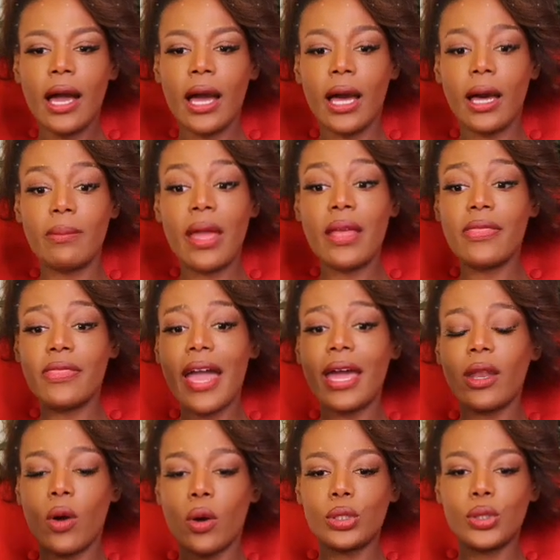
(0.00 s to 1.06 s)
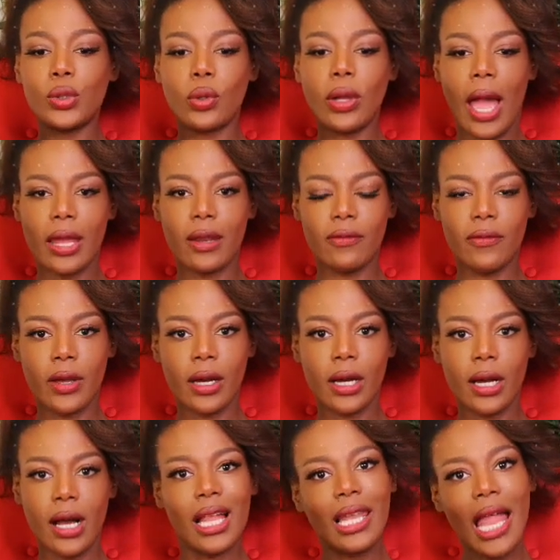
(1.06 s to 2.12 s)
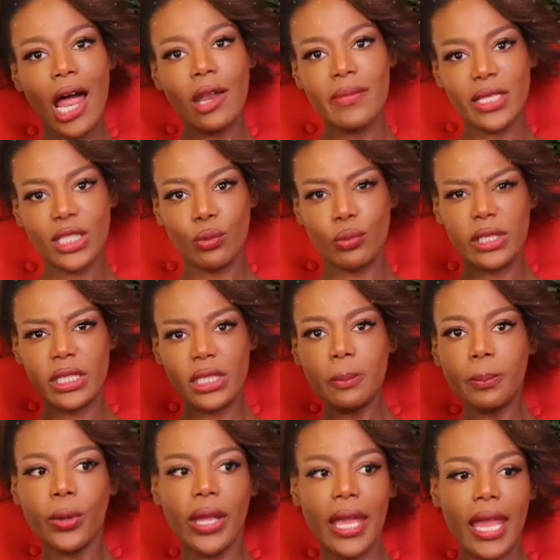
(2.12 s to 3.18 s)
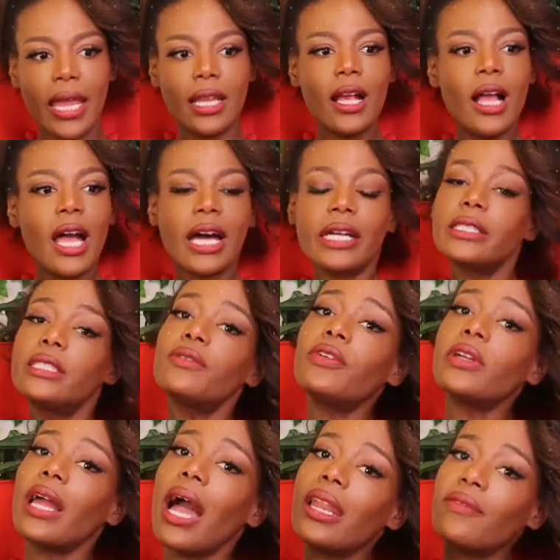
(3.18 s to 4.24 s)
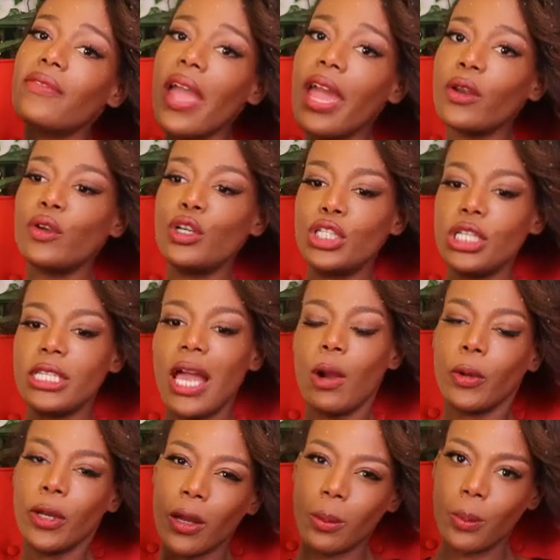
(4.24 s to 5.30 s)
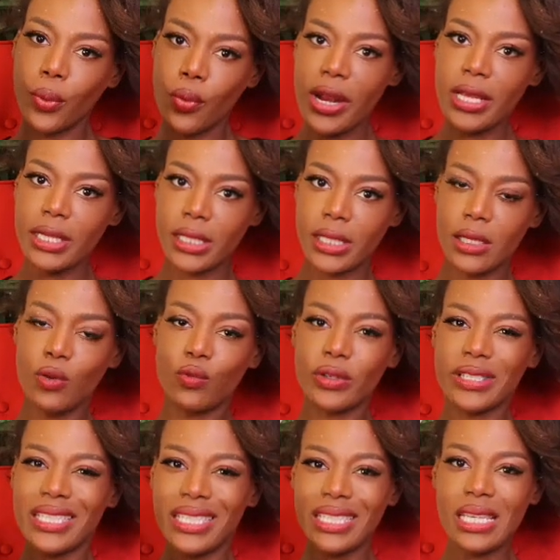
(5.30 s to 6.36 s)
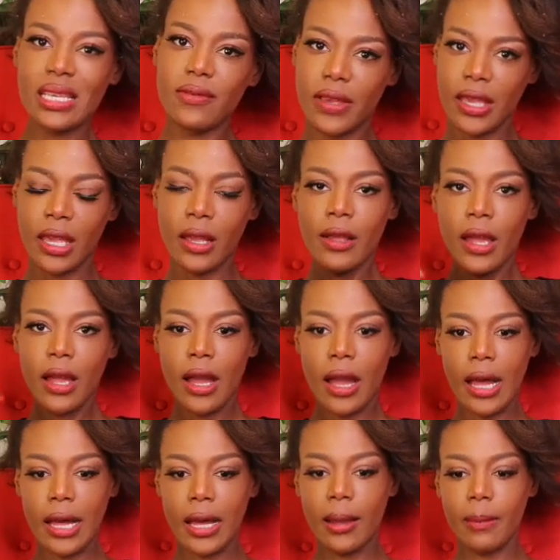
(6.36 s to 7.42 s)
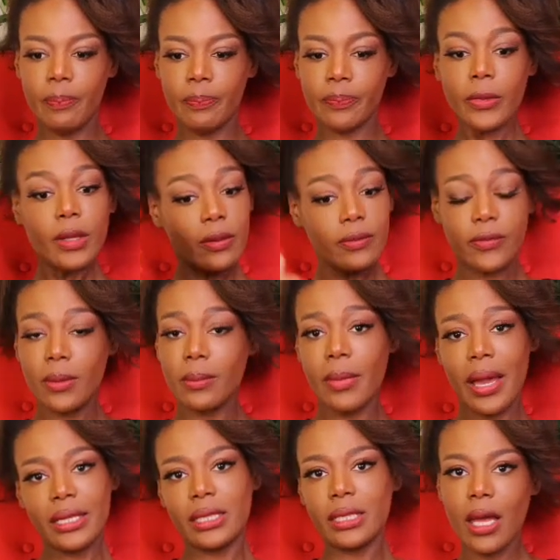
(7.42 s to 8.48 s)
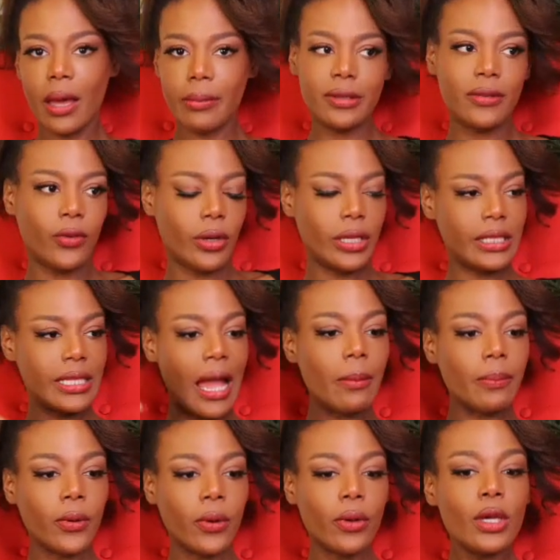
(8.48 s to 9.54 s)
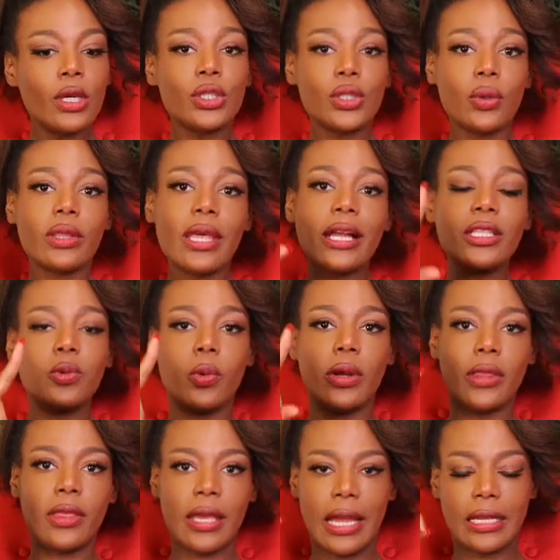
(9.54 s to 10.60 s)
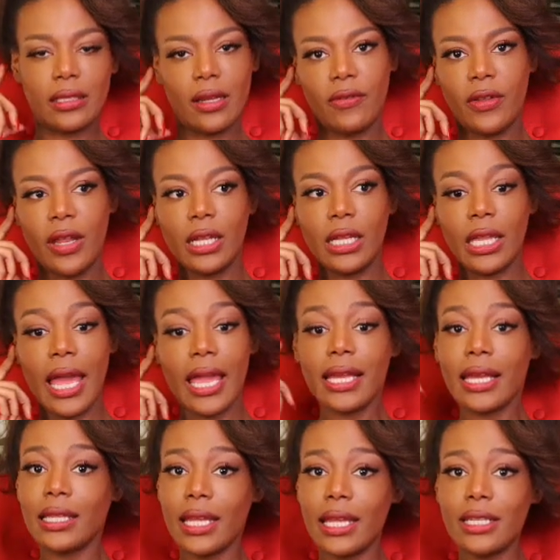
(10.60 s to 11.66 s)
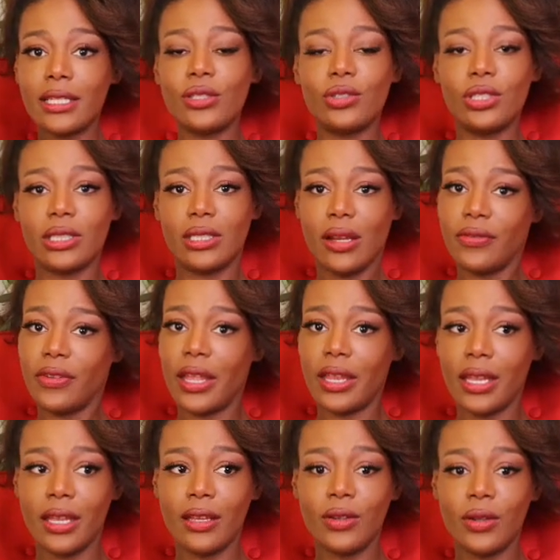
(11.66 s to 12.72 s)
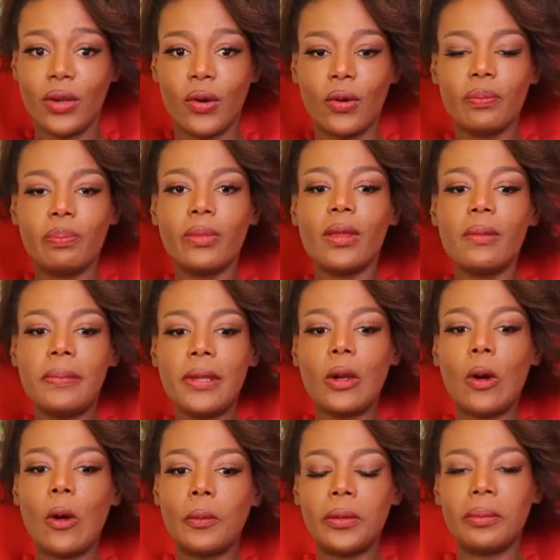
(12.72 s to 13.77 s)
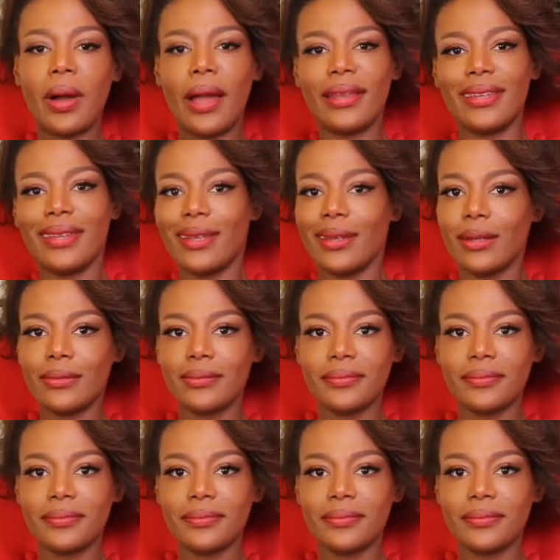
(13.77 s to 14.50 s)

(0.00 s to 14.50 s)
And that also kind of allowed me to reciprocate a different kind of energy that would embrace receiving from my subs, for example. So that's one thing I definitely like. And ladies, you should definitely, you know, be open-minded.